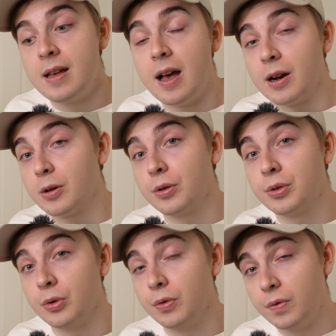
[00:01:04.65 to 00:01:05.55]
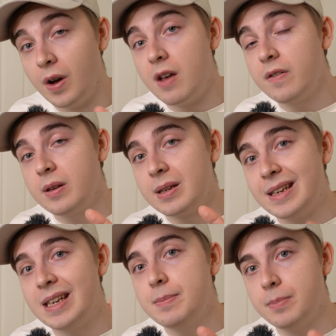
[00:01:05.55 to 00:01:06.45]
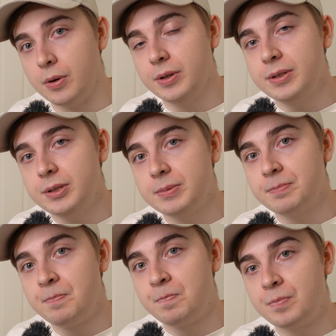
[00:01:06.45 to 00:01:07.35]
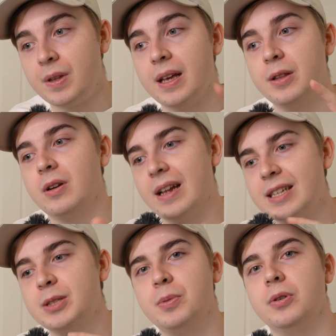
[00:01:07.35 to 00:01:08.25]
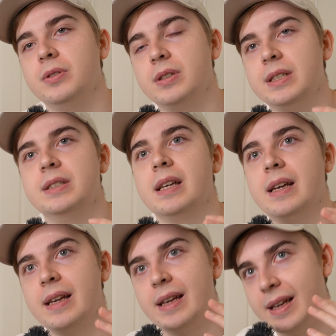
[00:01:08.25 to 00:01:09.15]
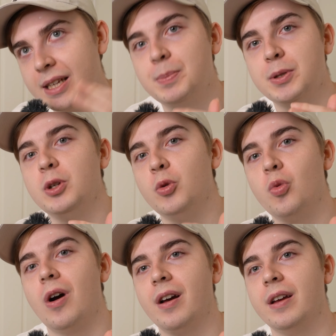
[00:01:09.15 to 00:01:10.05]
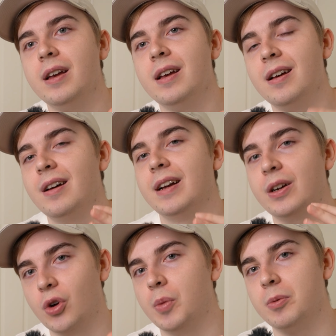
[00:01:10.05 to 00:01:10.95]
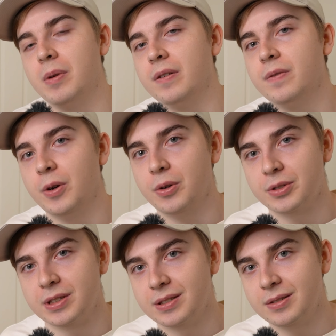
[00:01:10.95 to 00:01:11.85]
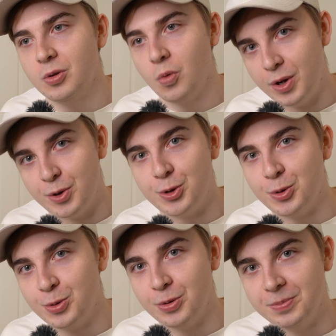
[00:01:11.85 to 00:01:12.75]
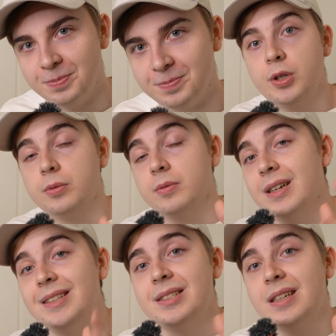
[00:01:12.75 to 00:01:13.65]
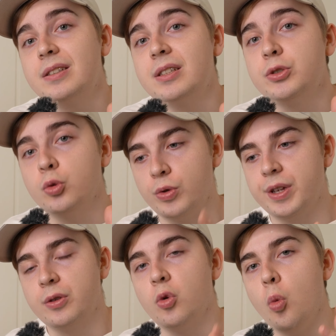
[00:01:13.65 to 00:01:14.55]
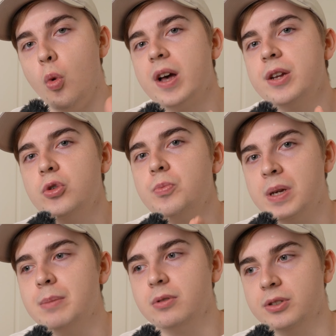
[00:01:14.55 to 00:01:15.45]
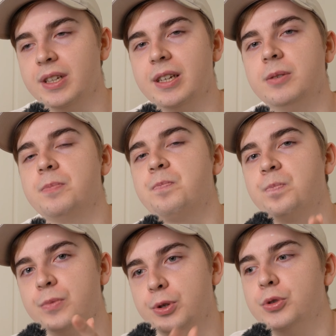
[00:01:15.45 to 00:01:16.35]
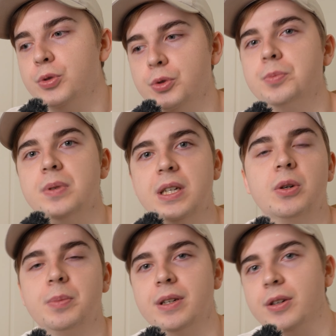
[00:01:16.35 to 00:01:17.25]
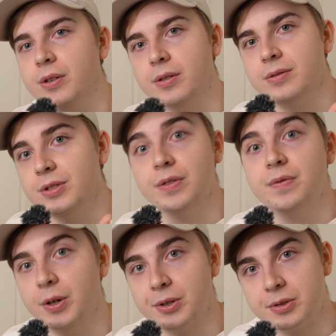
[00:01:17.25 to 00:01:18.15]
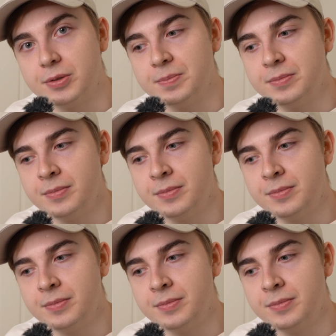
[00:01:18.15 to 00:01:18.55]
I'll go through 5 key points, and the last point is especially why I crop my photos and why you should too. So let's start this with why do people say you shouldn't be cropping your photos.